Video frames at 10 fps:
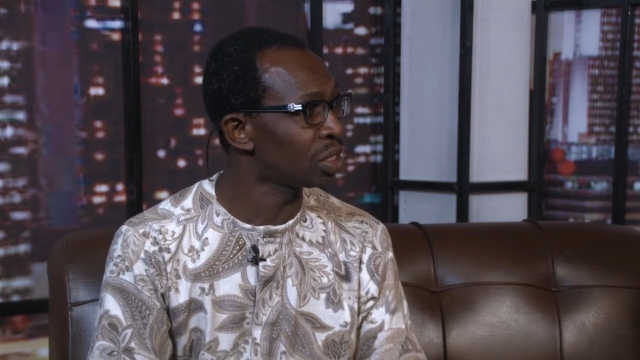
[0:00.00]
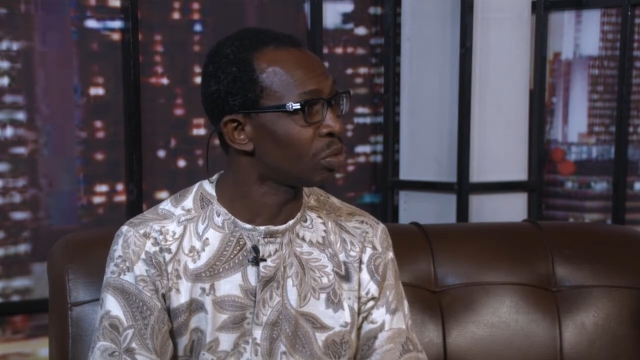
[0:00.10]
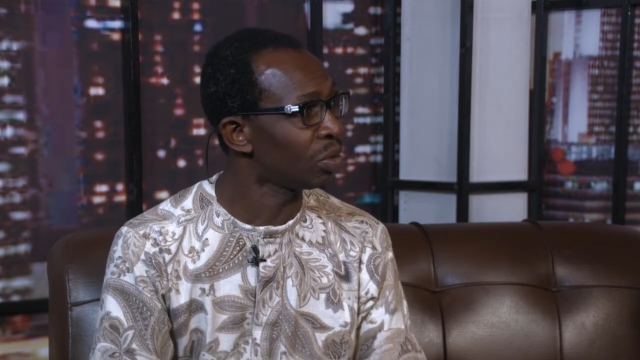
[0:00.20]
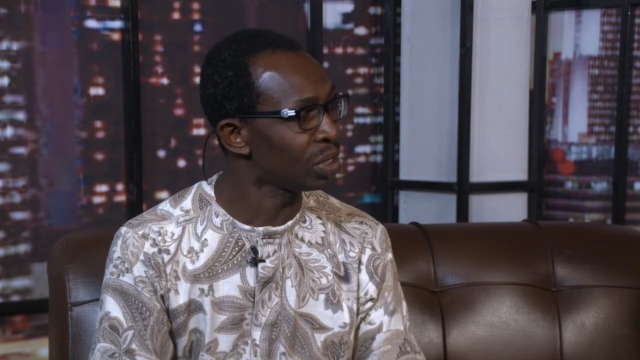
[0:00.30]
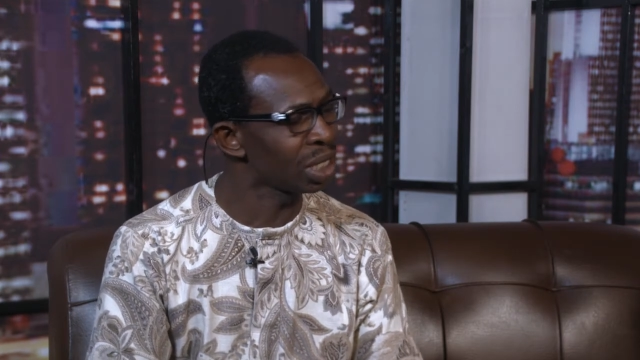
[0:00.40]
some
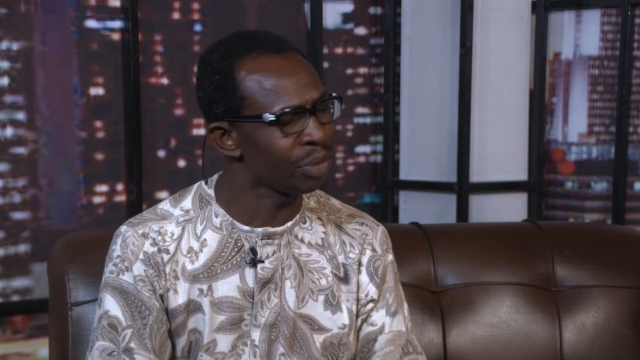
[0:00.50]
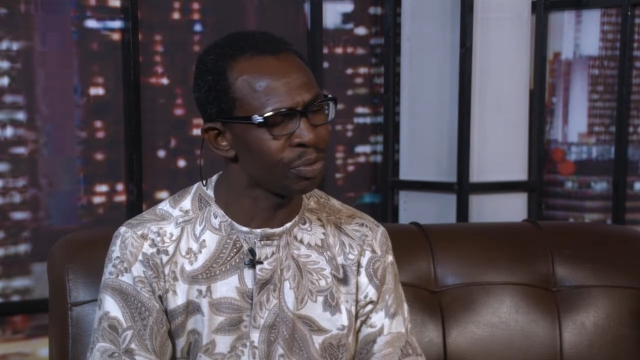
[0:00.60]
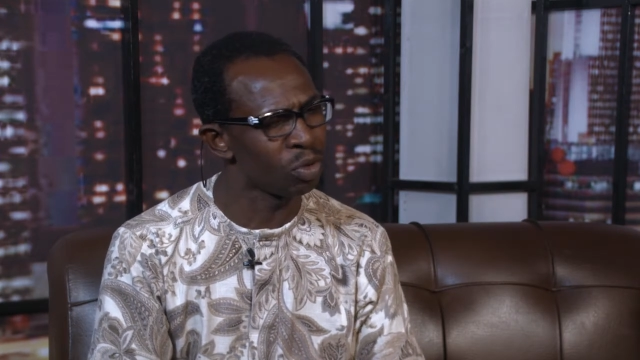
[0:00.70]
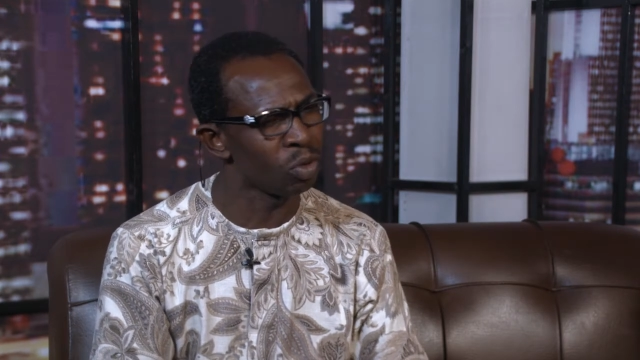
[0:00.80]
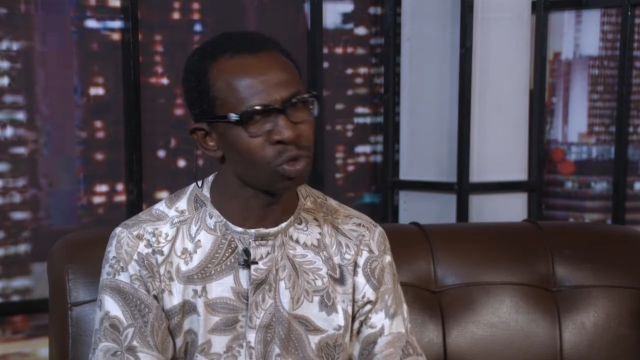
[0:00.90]
of the time
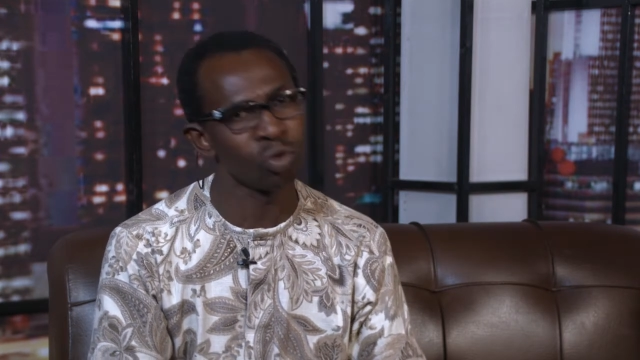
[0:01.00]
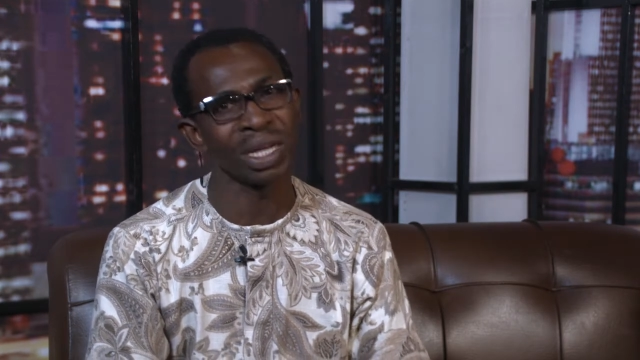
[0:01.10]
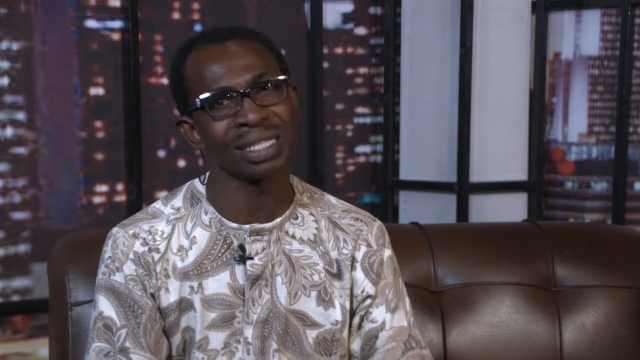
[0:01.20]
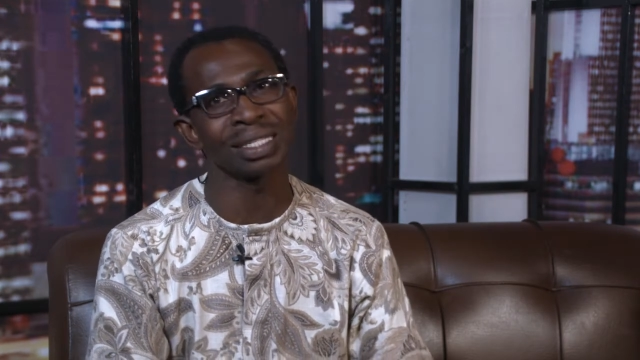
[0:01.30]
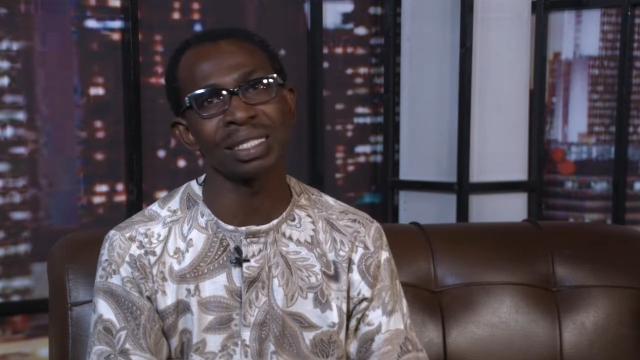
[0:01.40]
people want to
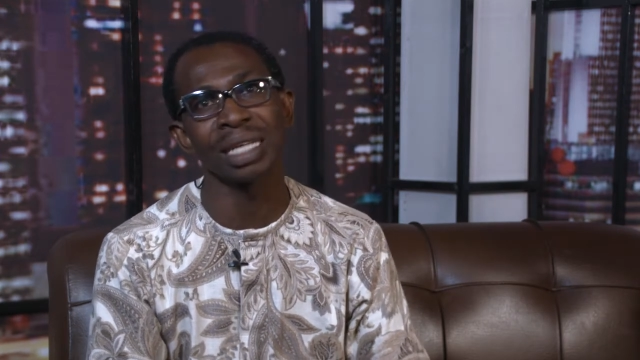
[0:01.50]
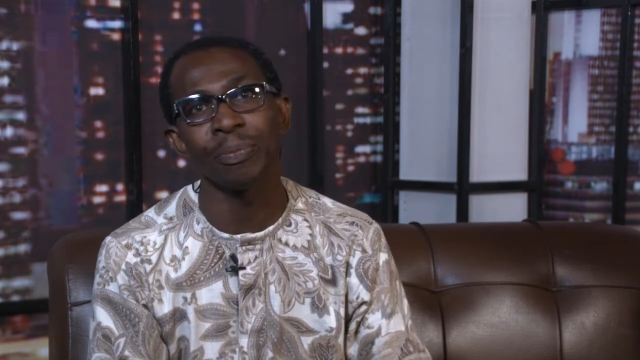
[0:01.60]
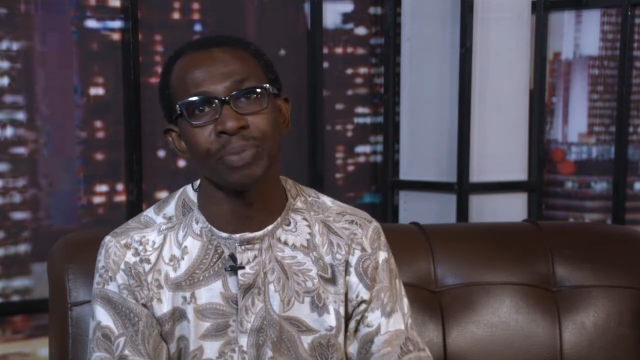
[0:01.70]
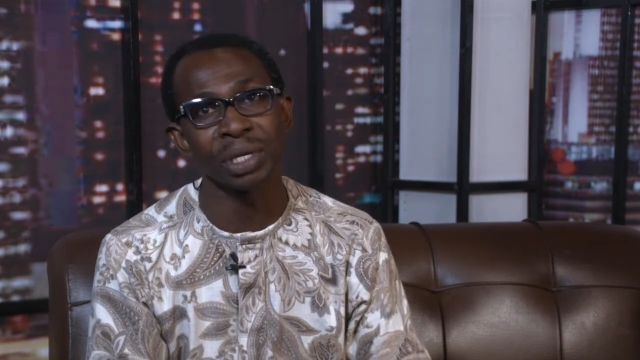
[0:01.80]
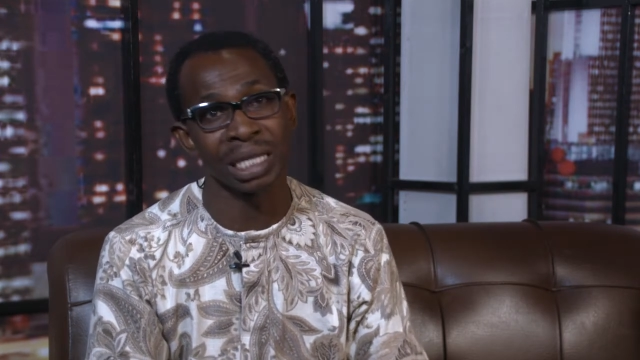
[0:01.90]

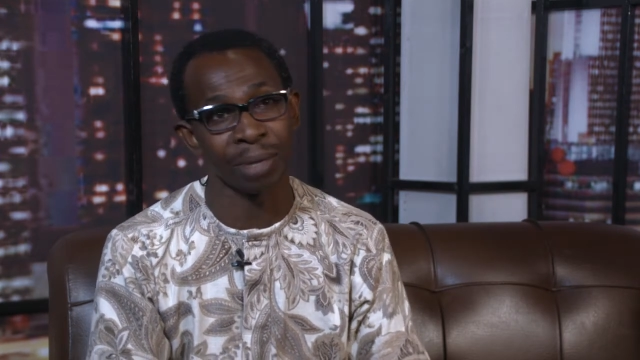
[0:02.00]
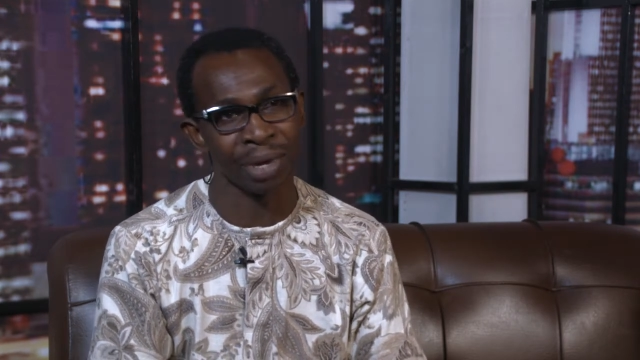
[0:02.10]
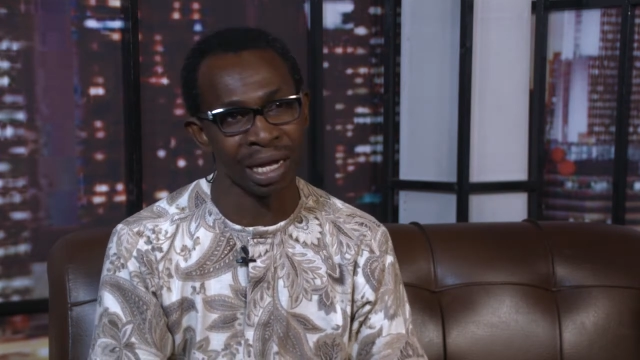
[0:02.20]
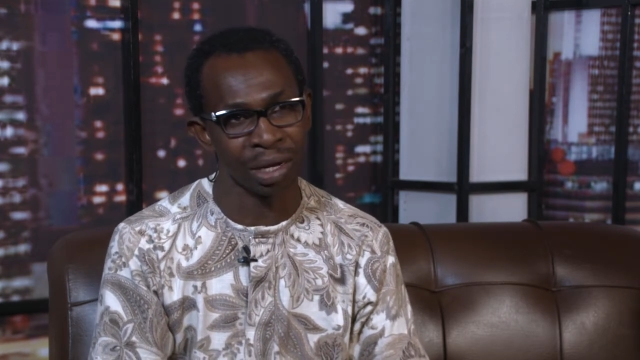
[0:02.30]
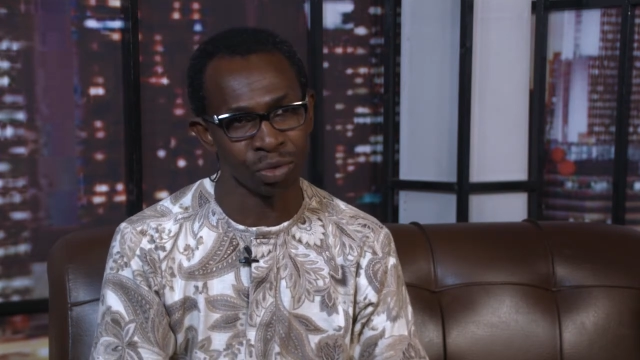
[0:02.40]
overstep their
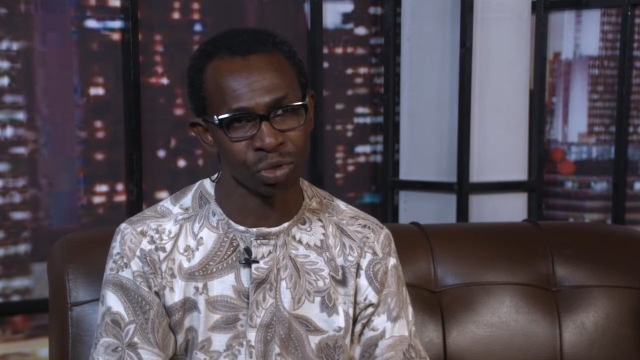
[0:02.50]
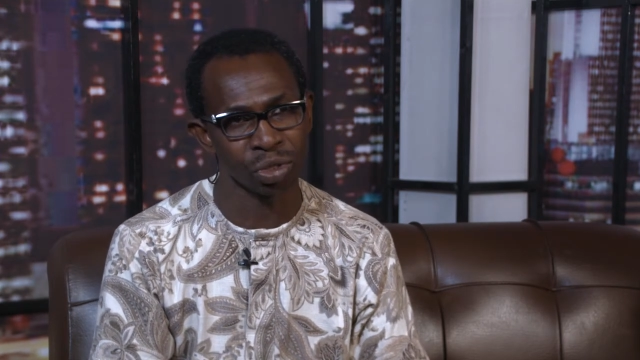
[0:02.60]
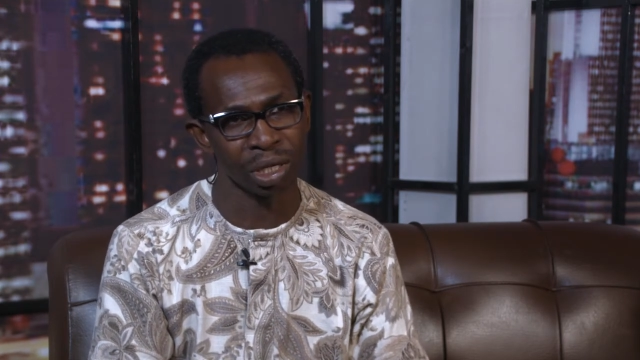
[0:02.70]
bounds.